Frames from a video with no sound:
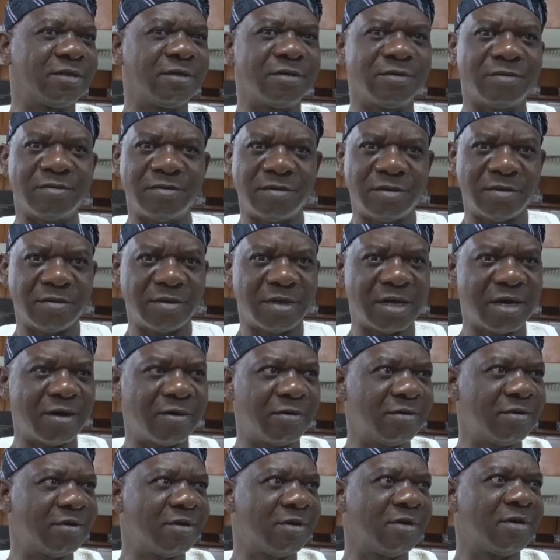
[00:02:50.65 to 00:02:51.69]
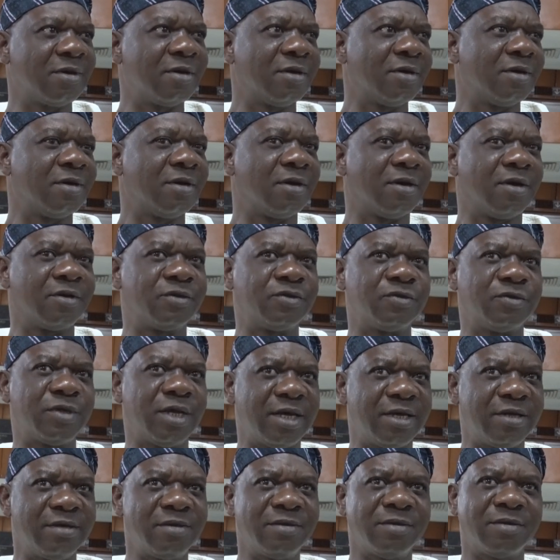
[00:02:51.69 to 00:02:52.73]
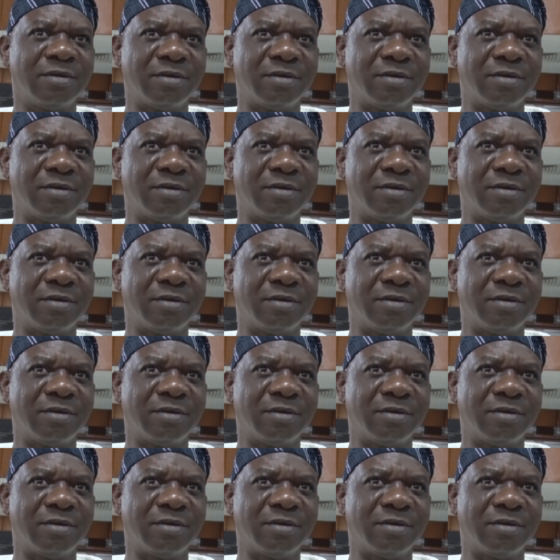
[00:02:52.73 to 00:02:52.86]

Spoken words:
So now, today,